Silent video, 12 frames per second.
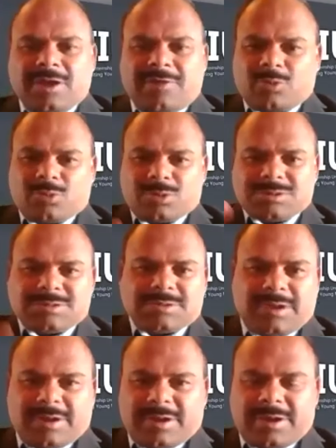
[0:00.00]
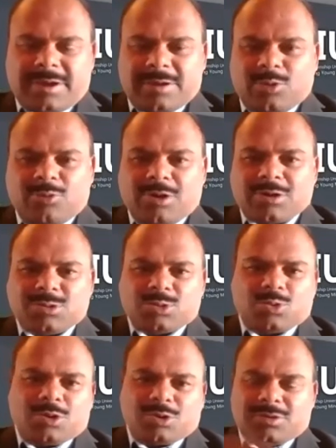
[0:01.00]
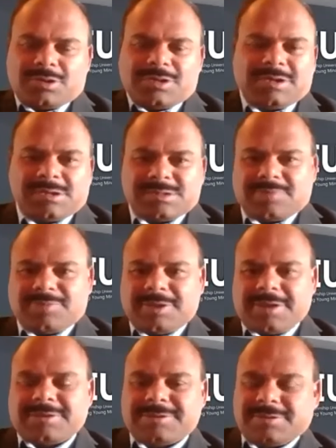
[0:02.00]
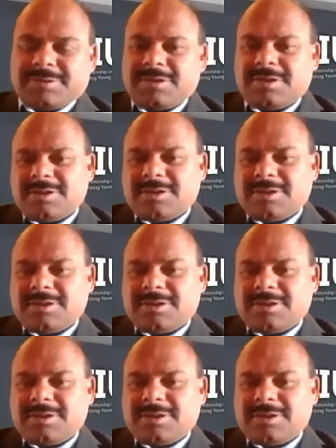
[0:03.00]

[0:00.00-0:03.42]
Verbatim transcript: of course, uh, I don't want to go into the details of that.